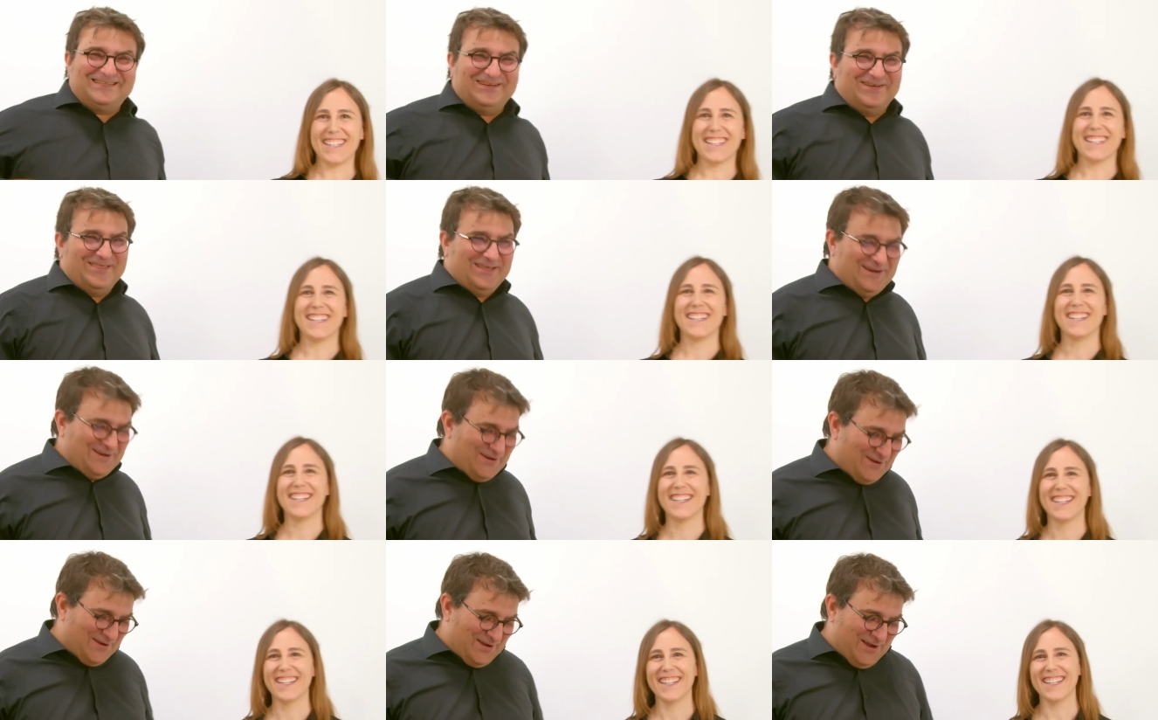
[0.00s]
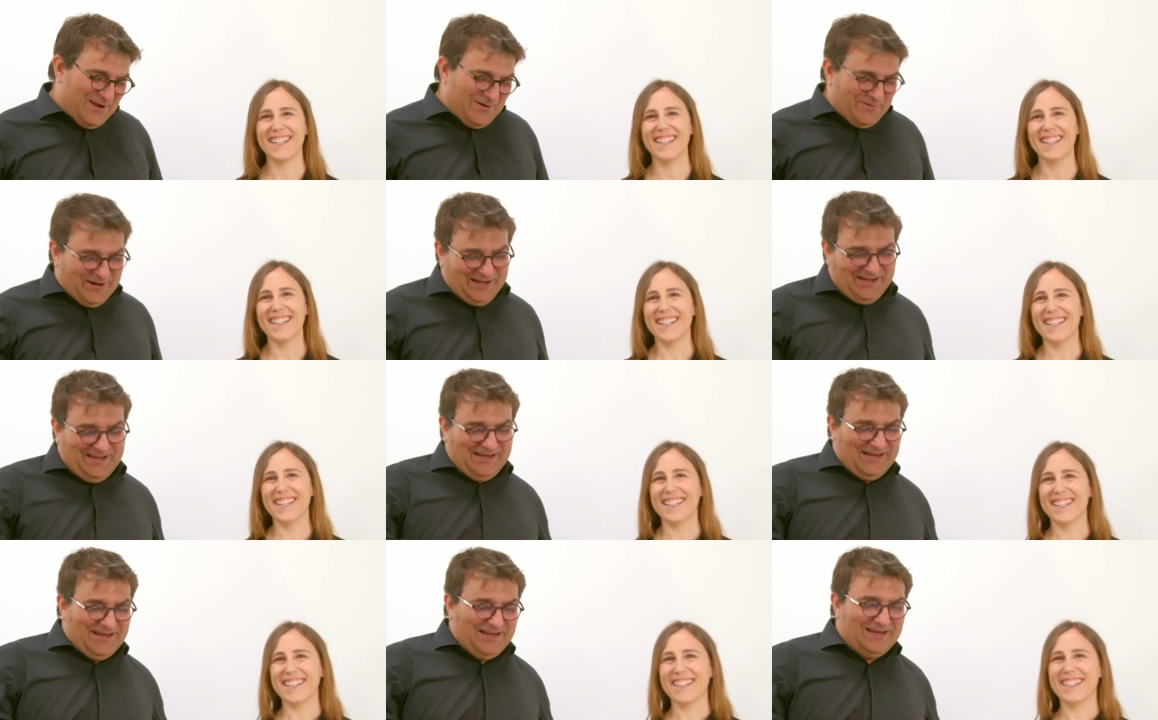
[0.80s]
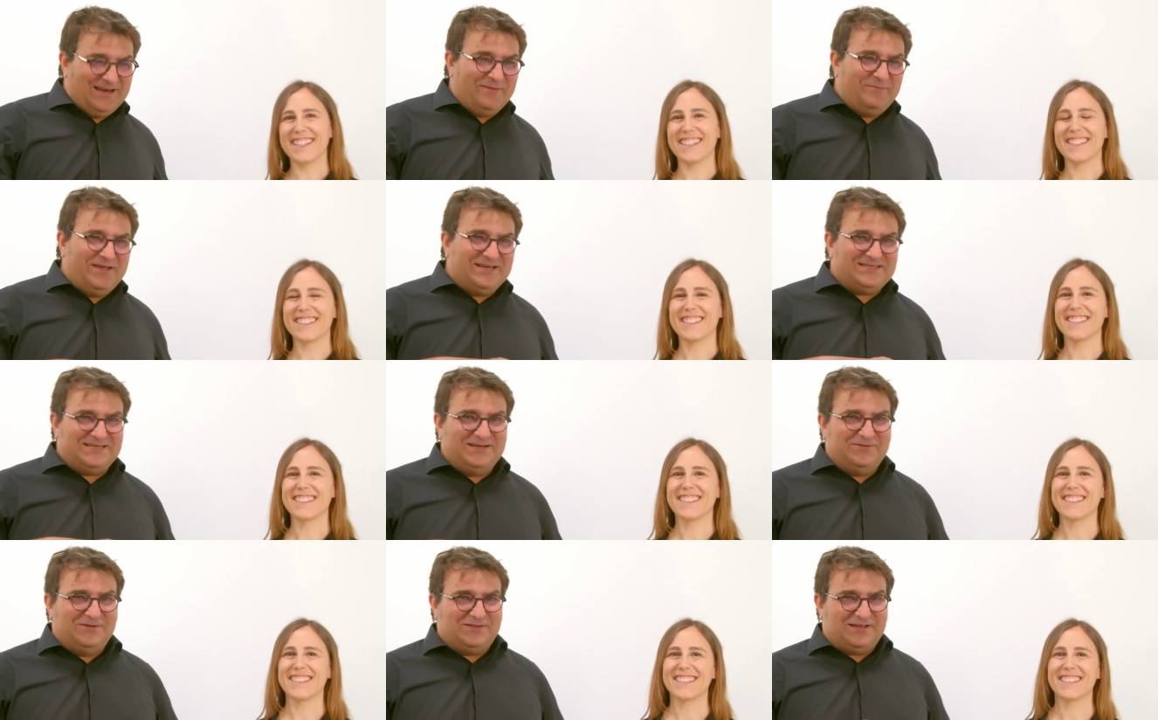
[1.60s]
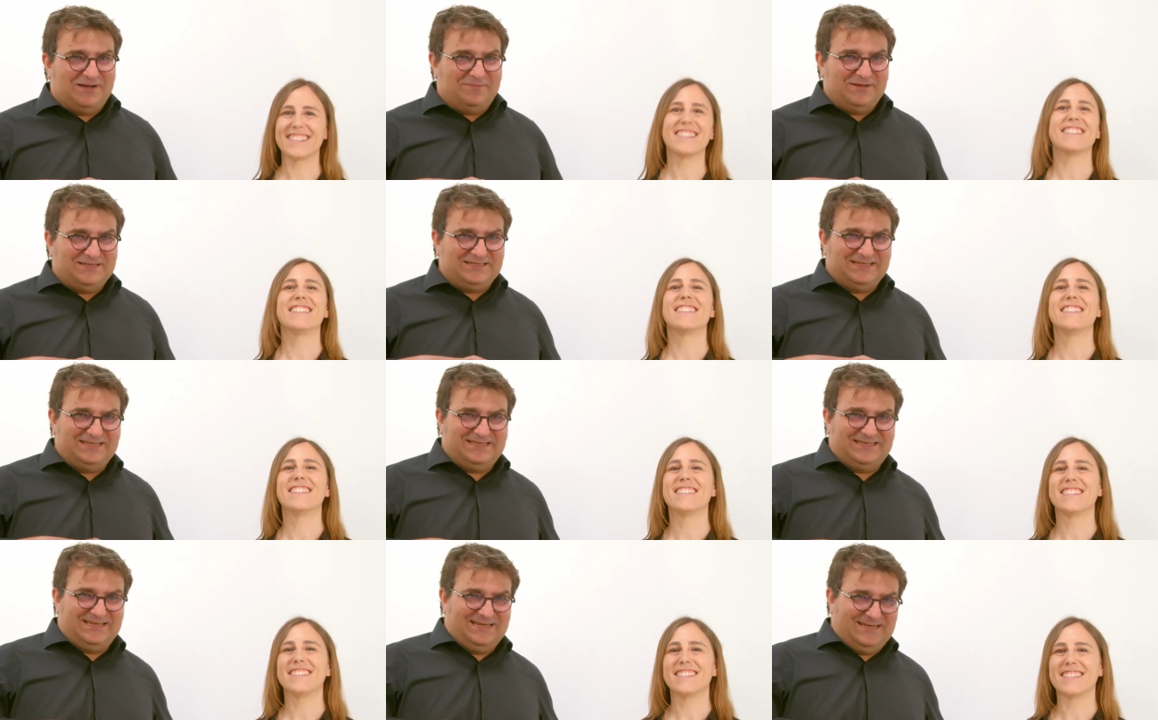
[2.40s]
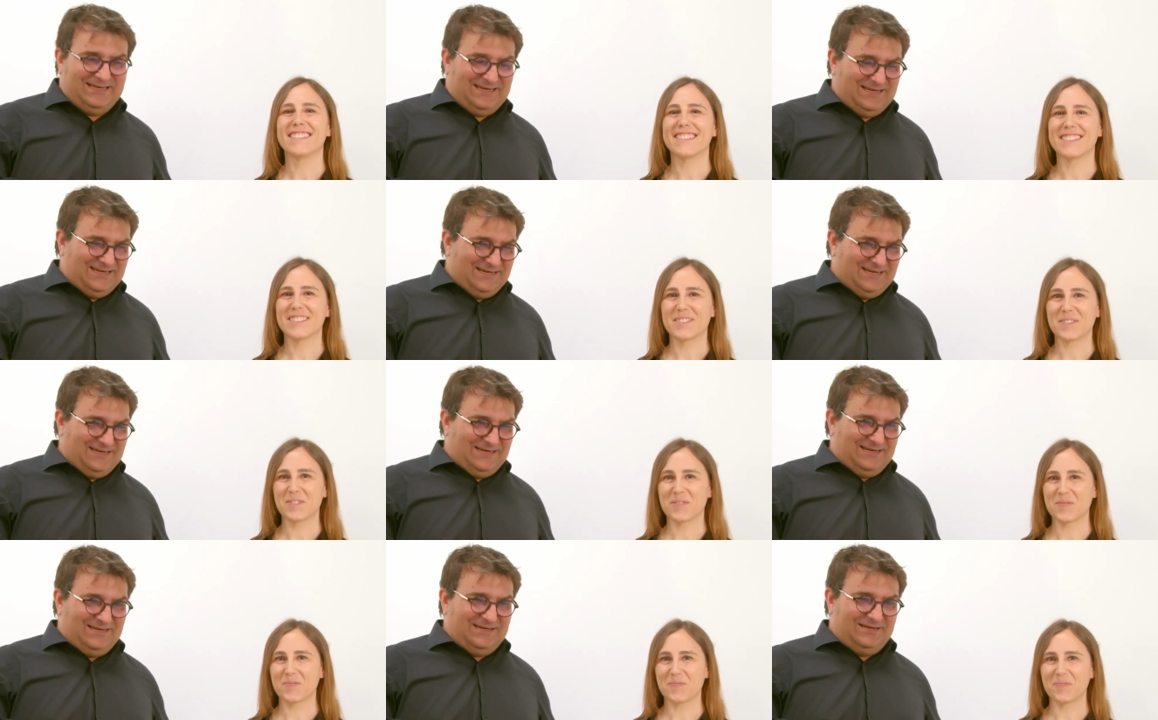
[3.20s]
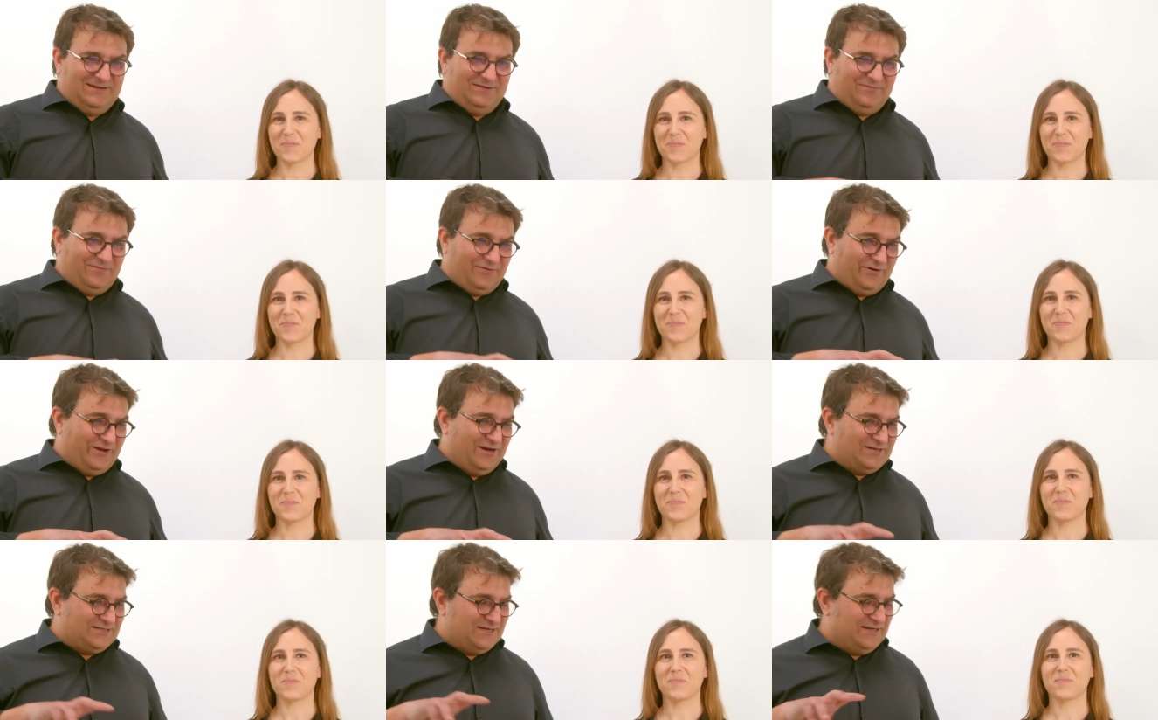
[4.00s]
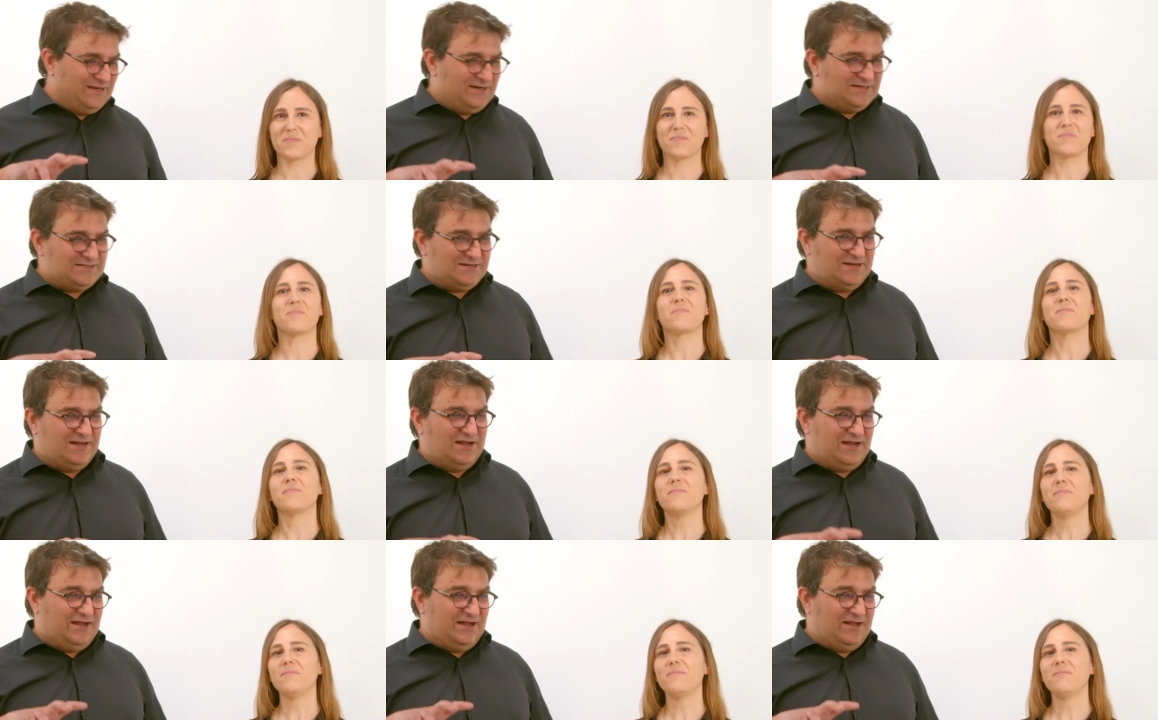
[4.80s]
Speaker 1: so then, uh, well, in, uh, in MBSE, what happens, it's uh, uh, for years and years,